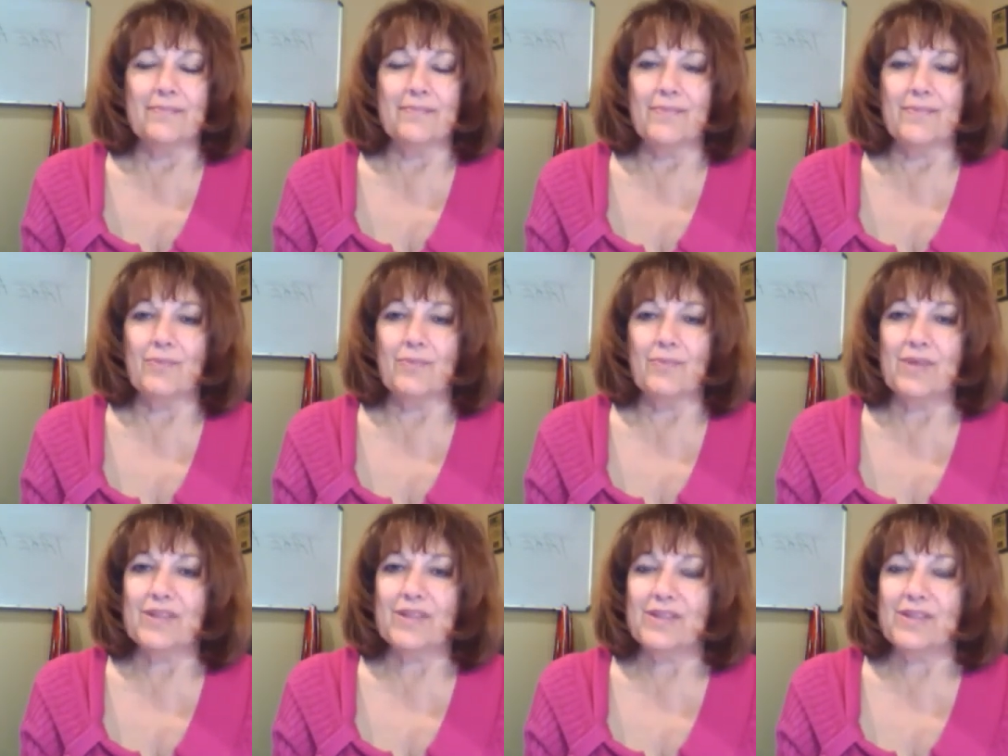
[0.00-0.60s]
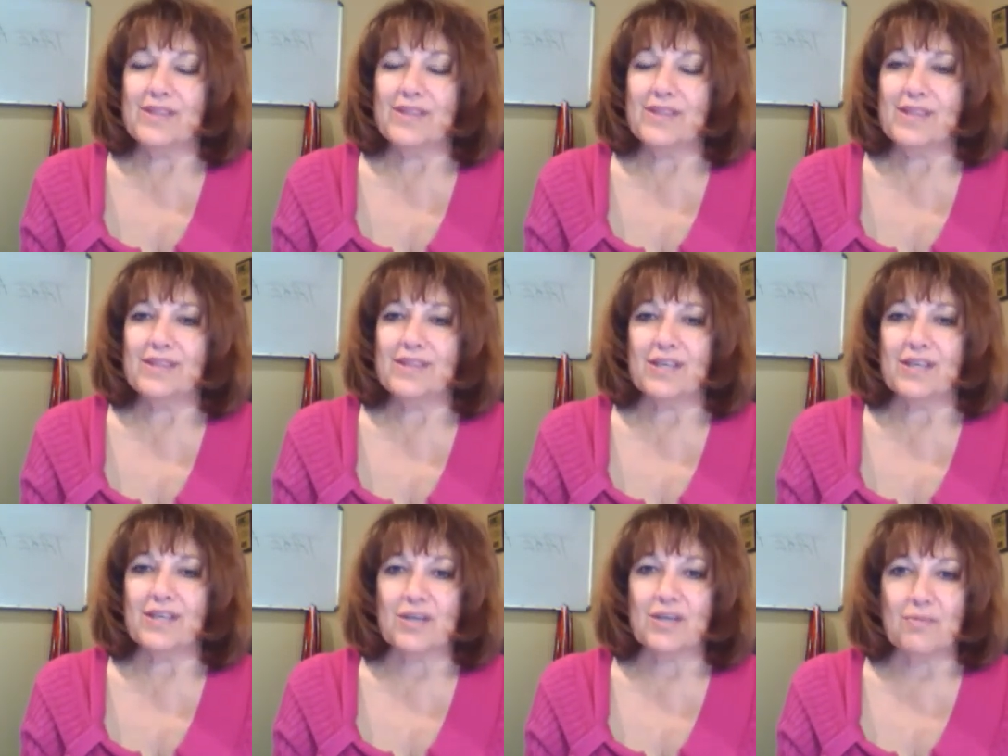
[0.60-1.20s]
With
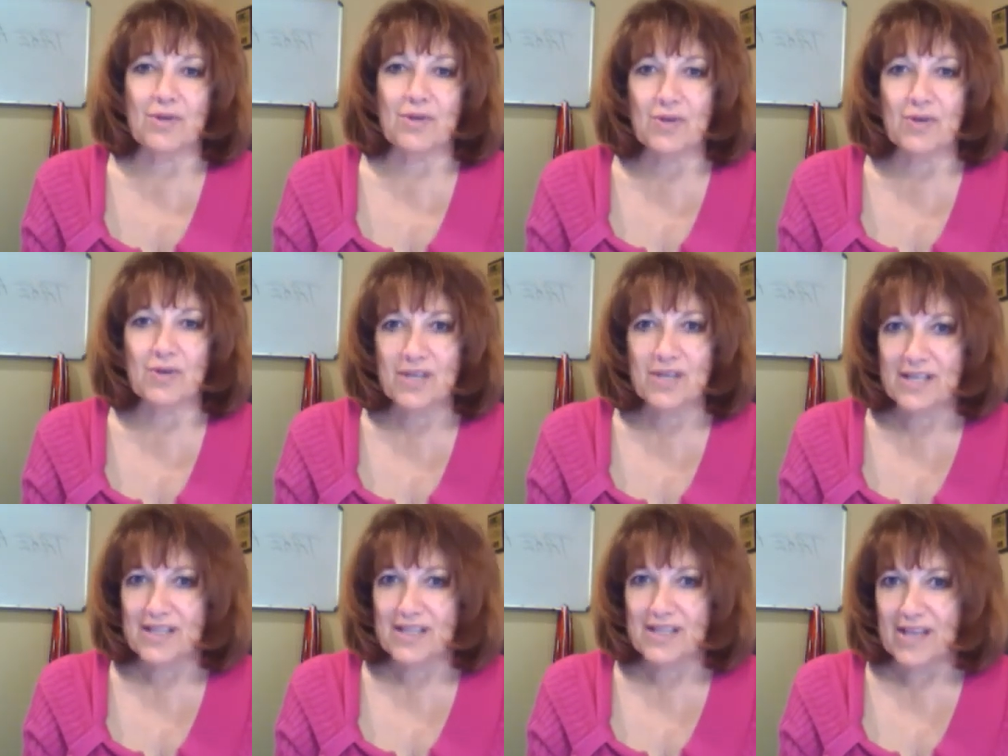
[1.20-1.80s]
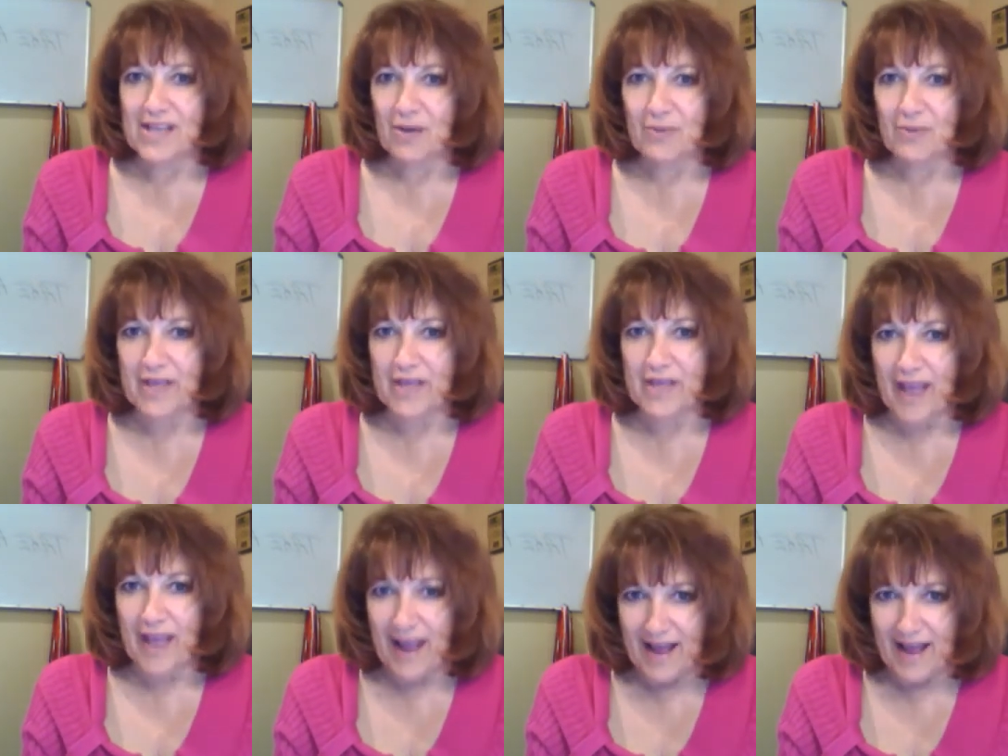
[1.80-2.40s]
the community that we
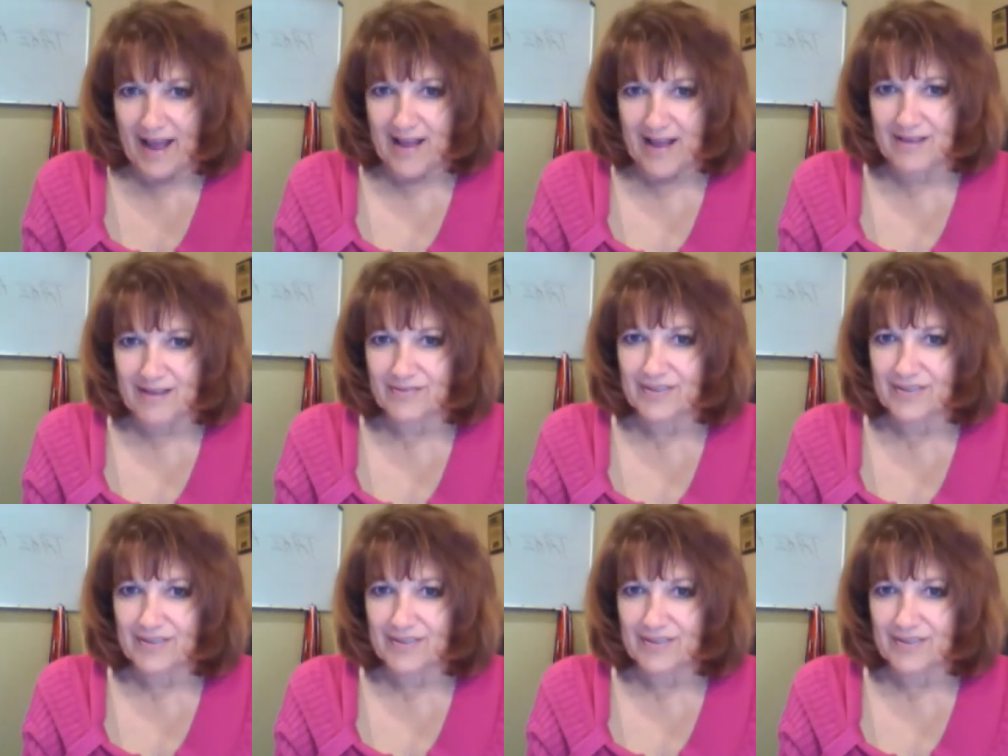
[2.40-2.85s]
have,